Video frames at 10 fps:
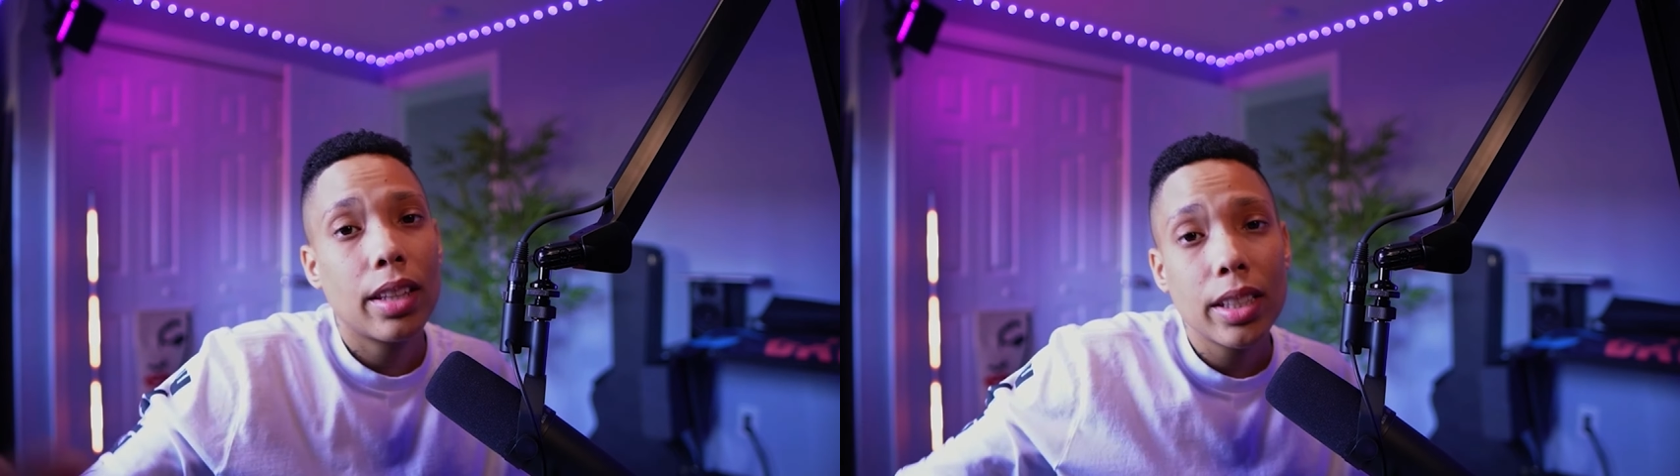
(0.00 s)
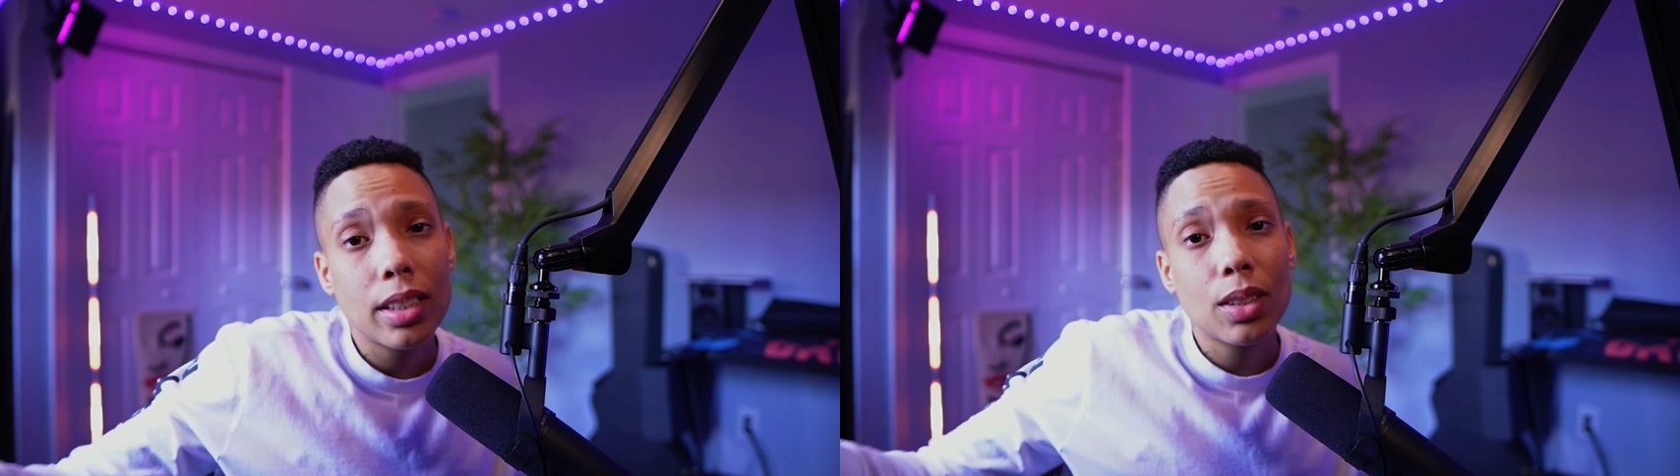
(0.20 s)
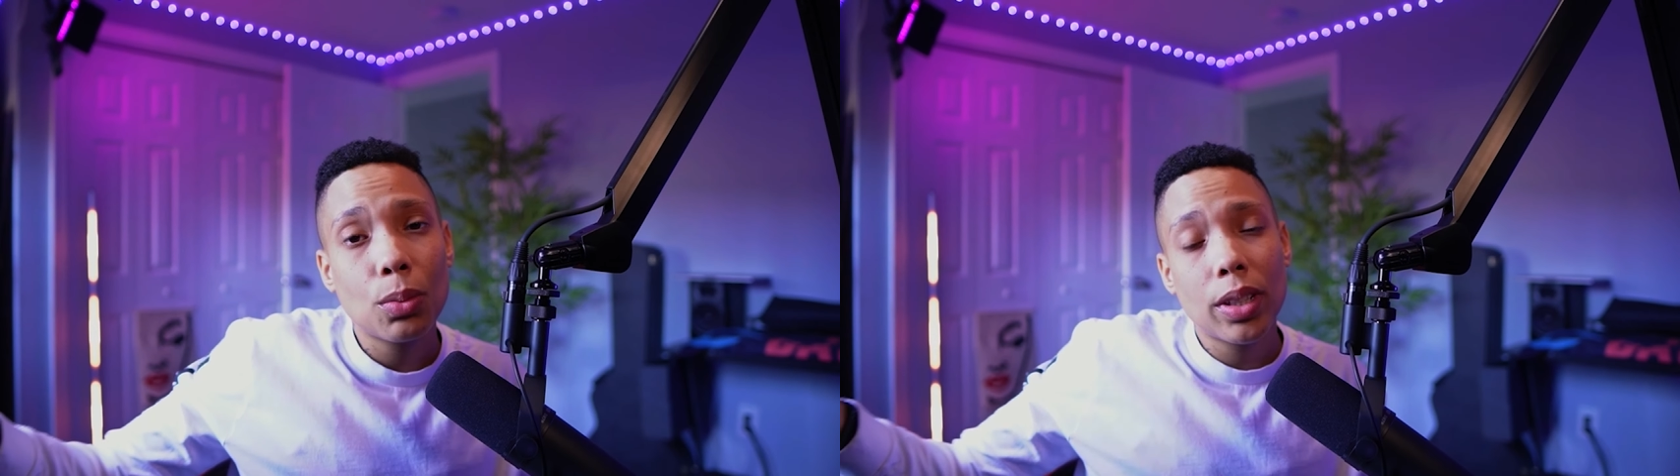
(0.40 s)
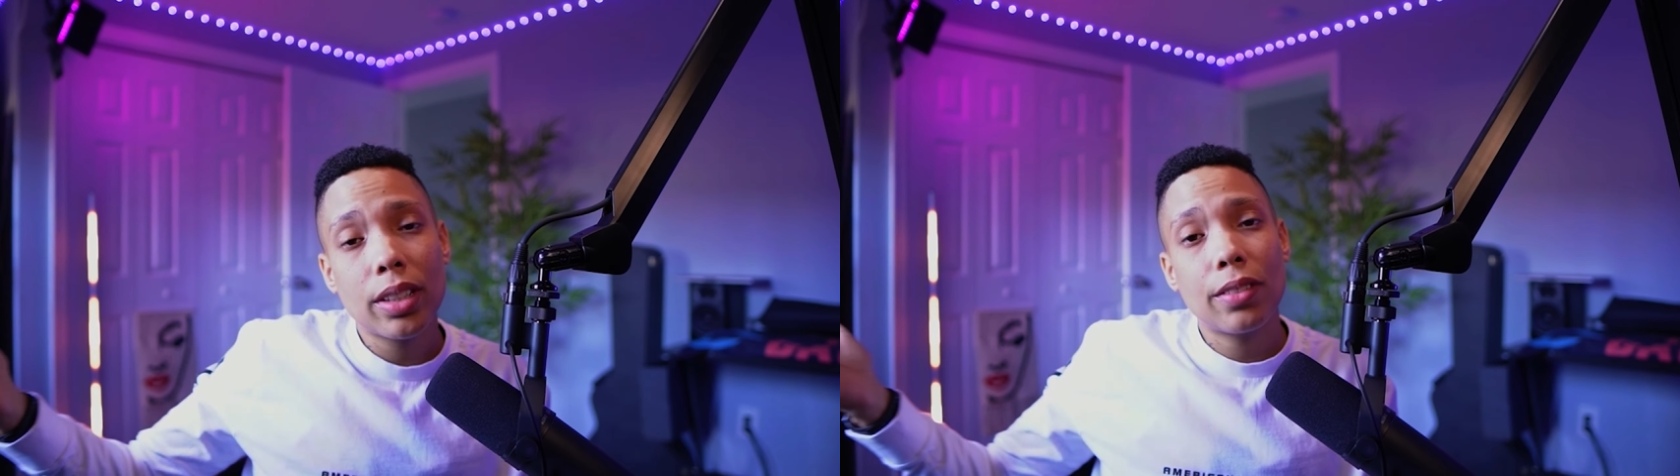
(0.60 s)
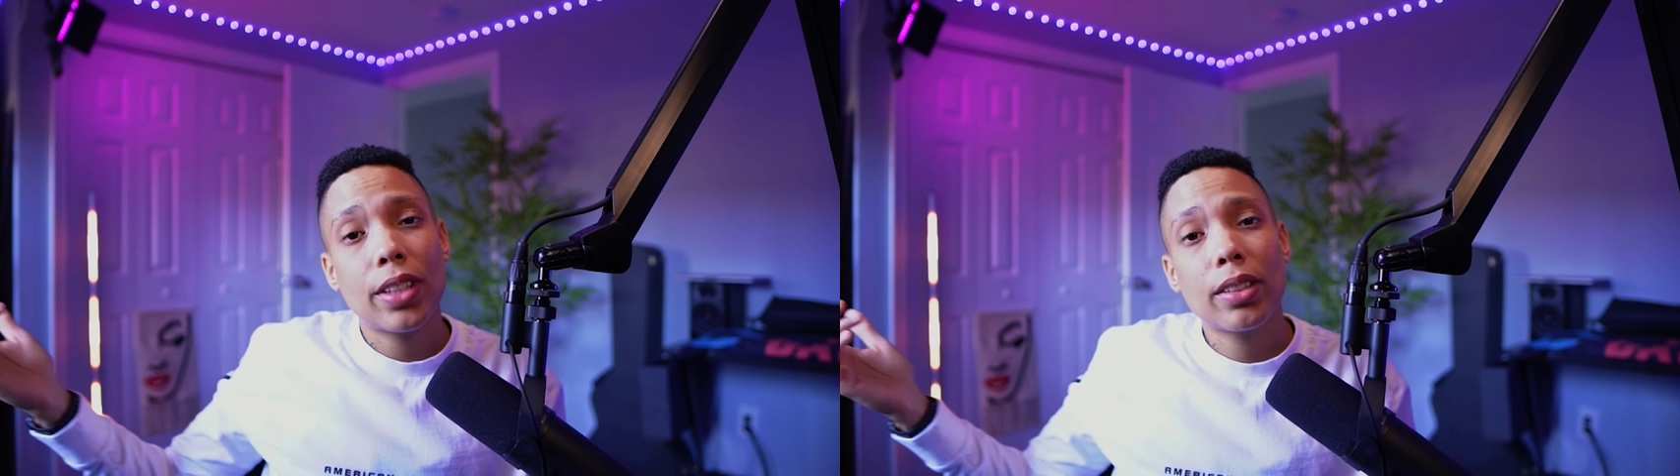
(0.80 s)
This is
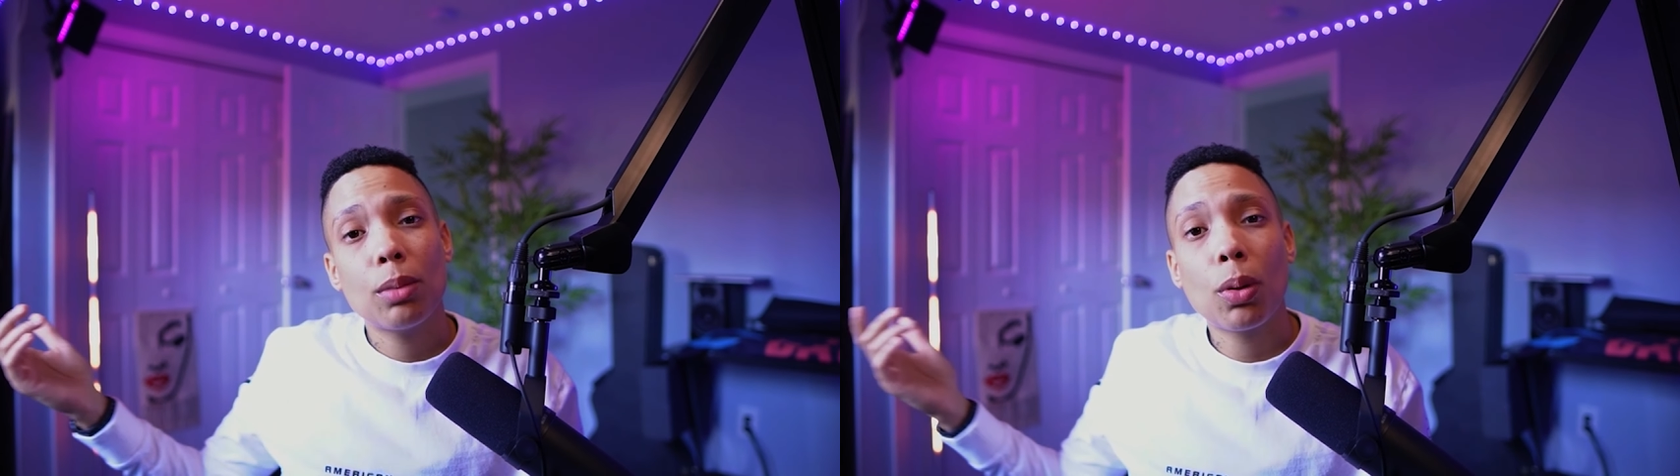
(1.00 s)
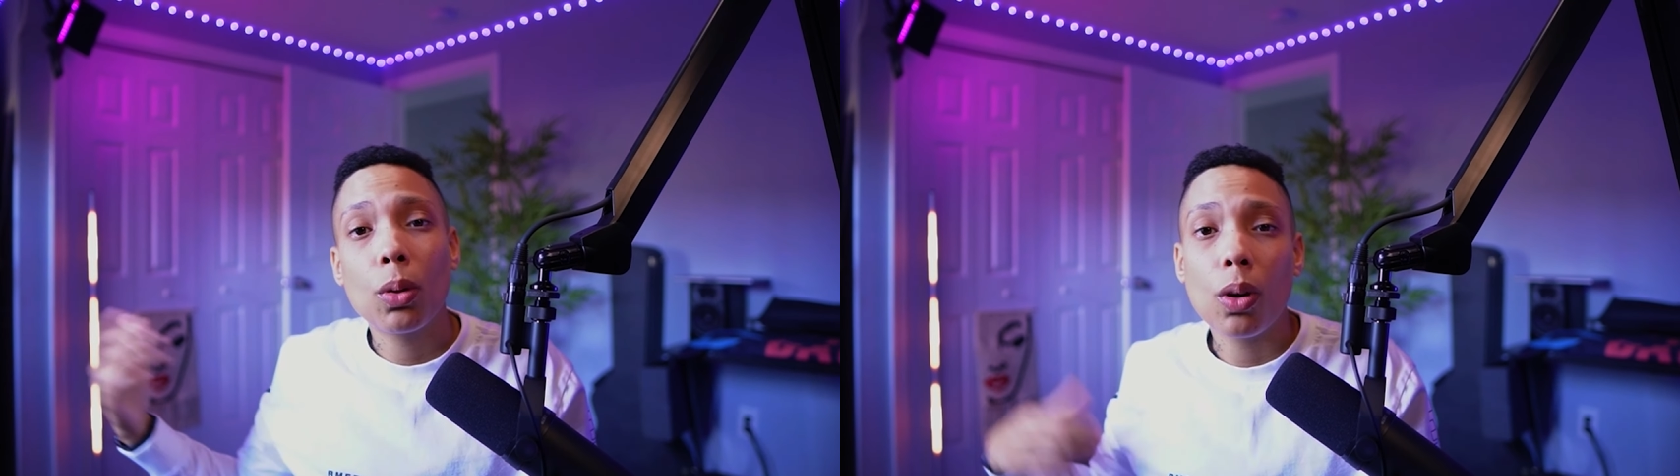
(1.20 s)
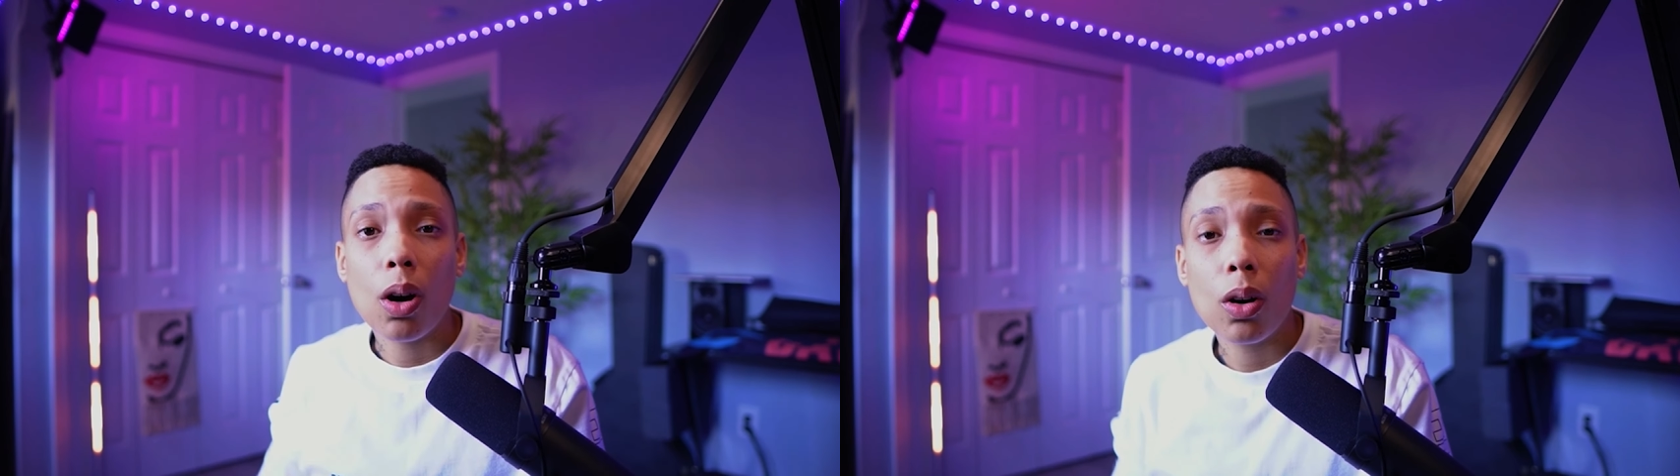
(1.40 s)
where the Varipole